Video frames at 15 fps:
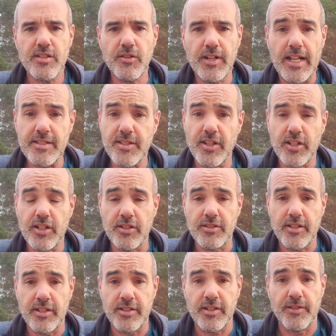So that's the
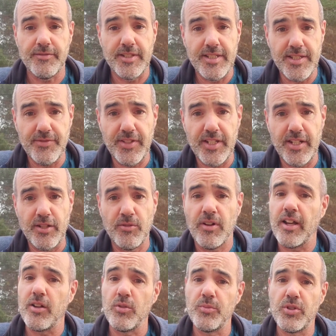content of this
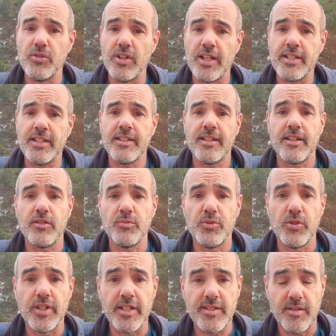video. I hope you like it. I
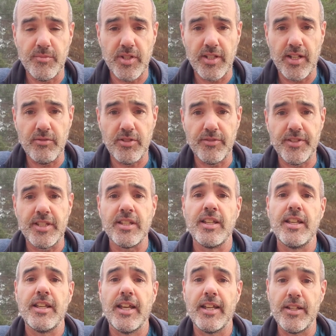hope you get something out of it.
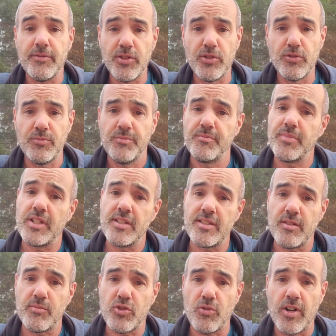And if you do,
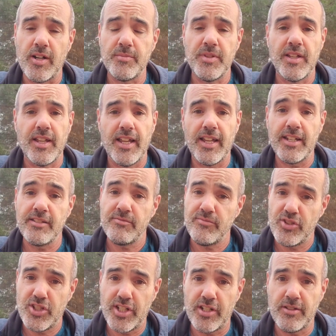please subscribe and
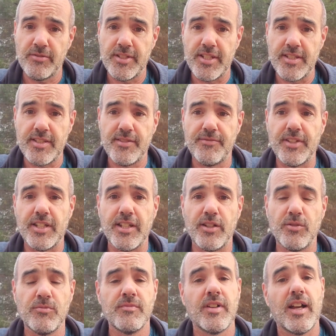share this
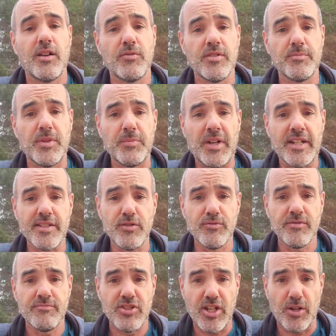video. I will be back soon.